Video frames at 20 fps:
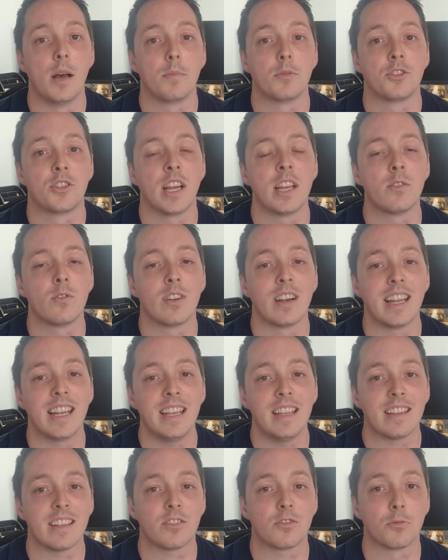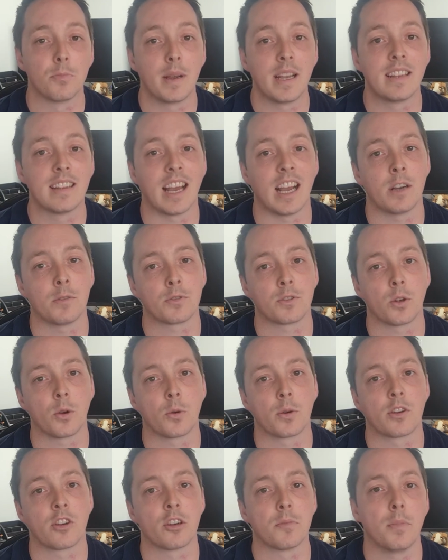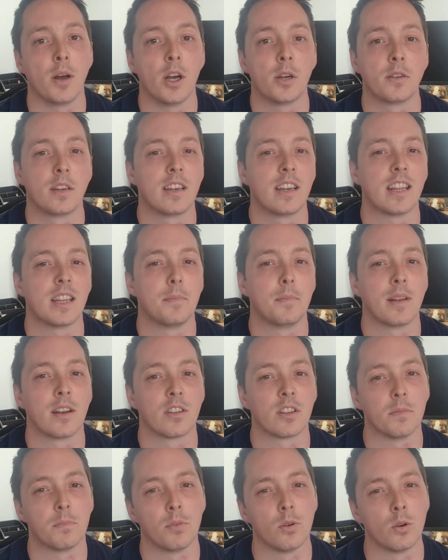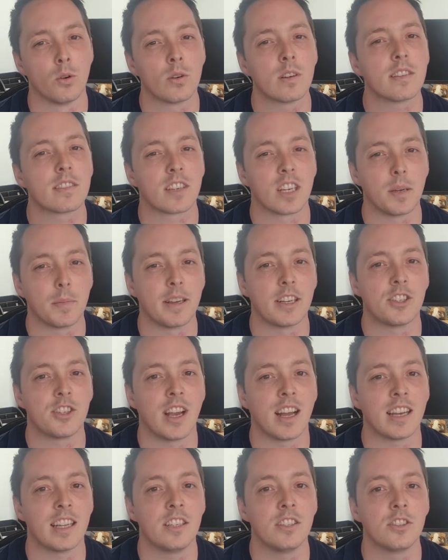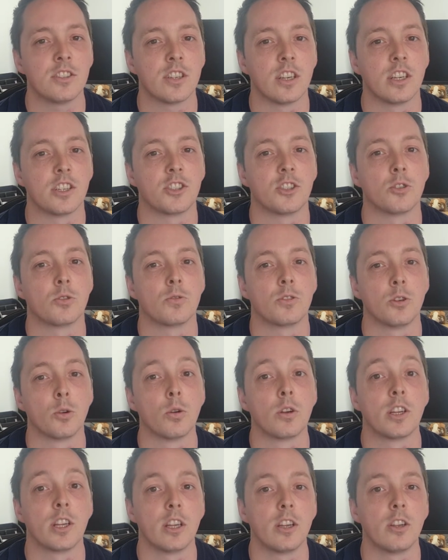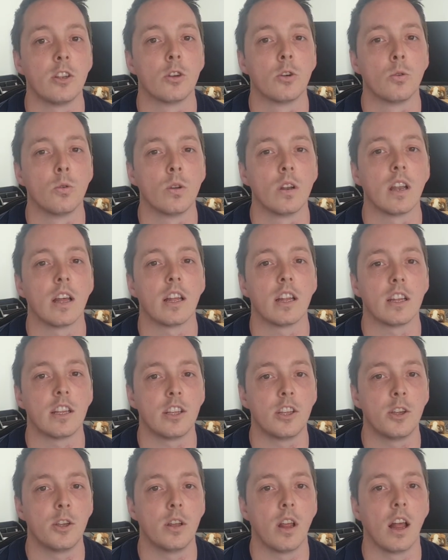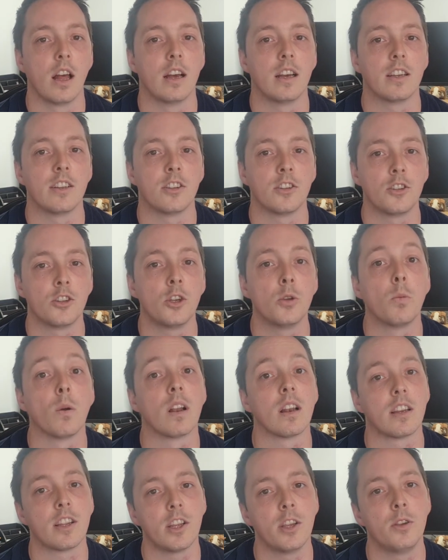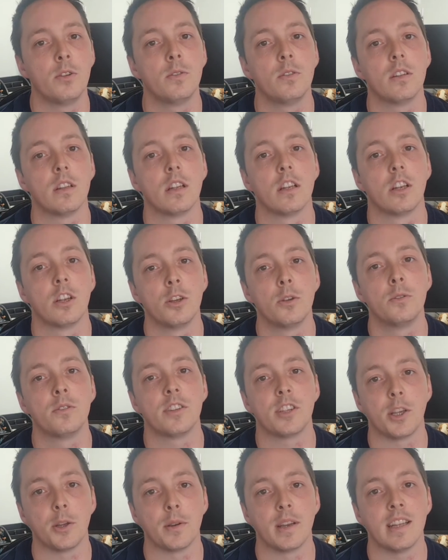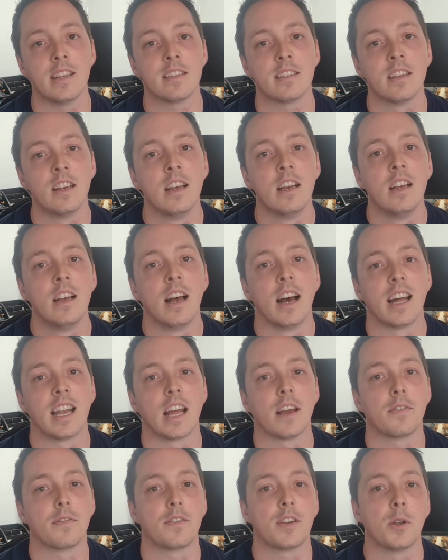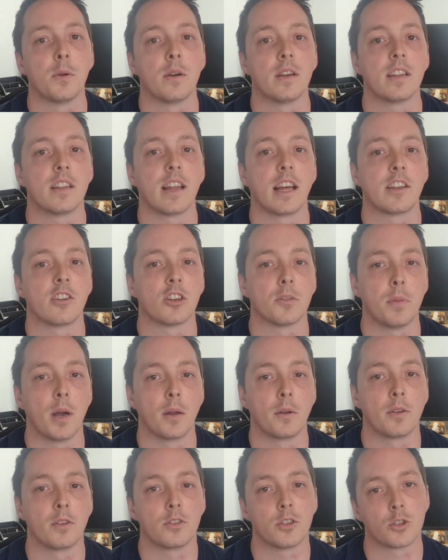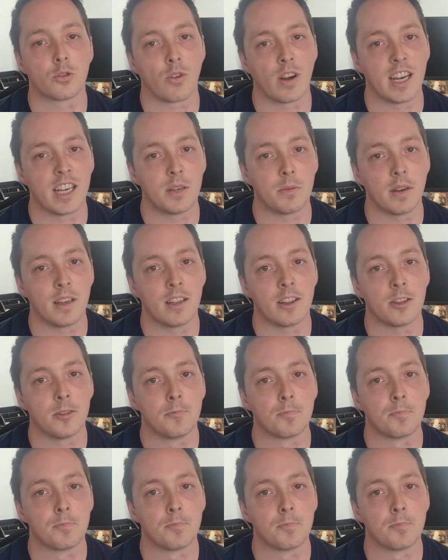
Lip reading: Generally, this will mean that outscoring your opponent in the middle of the board is going to be a challenge, as you will lose units and have fewer than your opponent to trade with.